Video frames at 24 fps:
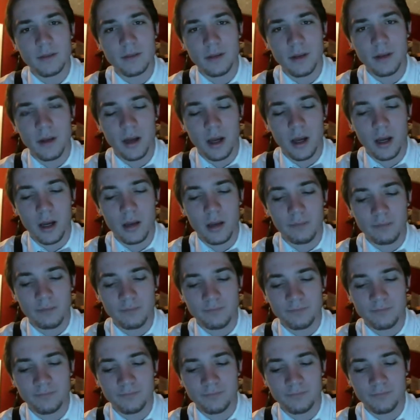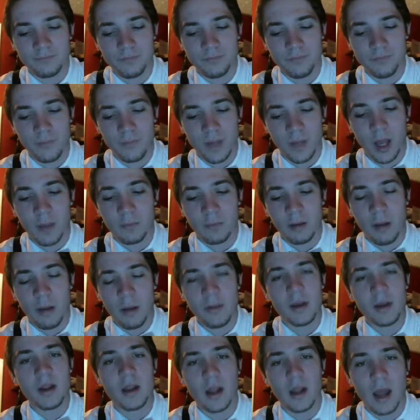Um, I'm probably
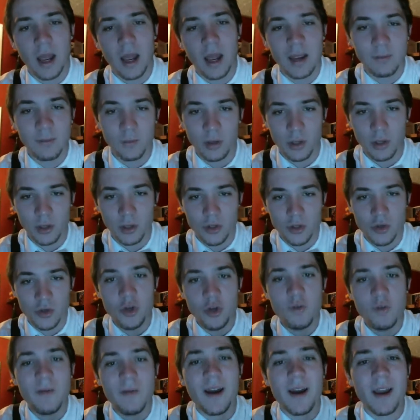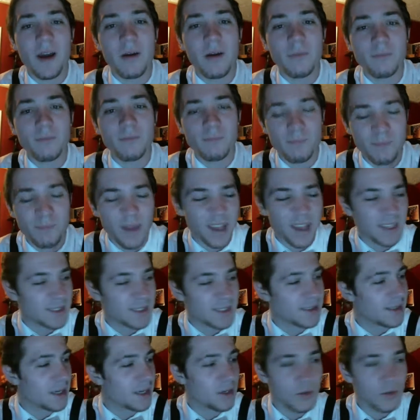gonna I'm gonna do my best
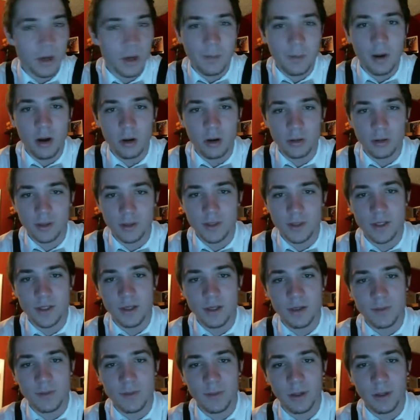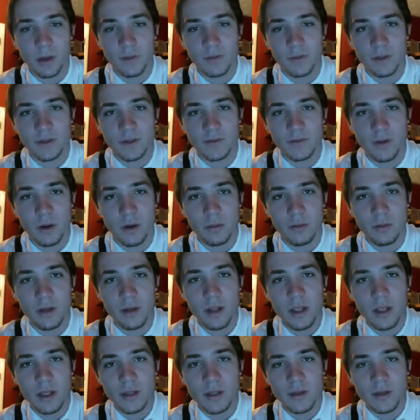and try my hardest to use my girlfriend's phone
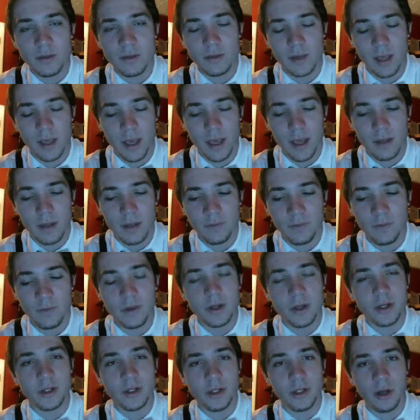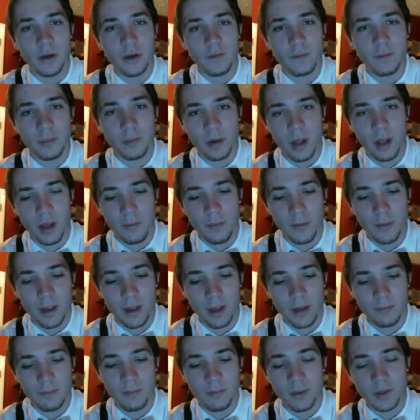to get footage of prom
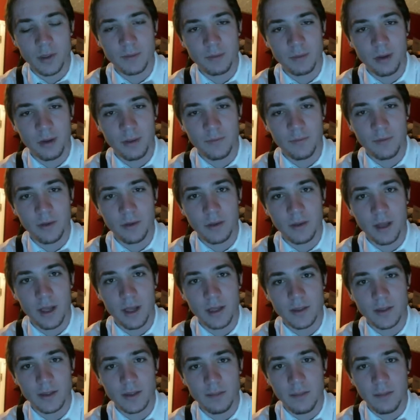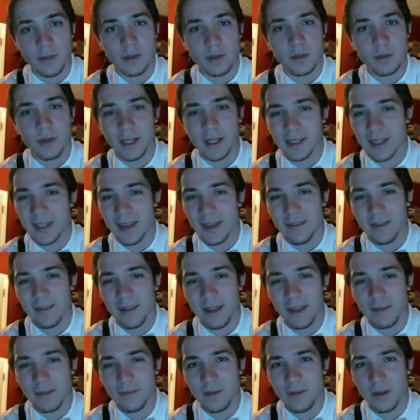and post prom for you guys, and maybe do like a day in the
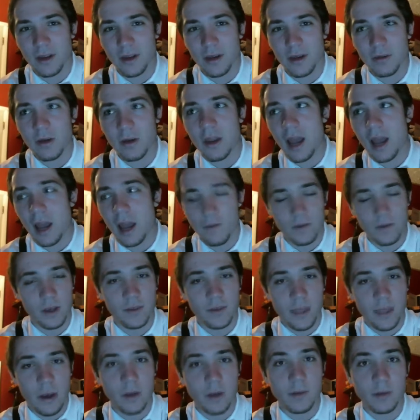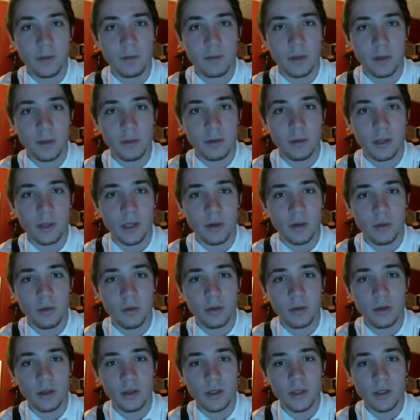life video. I feel like that would be really really cool.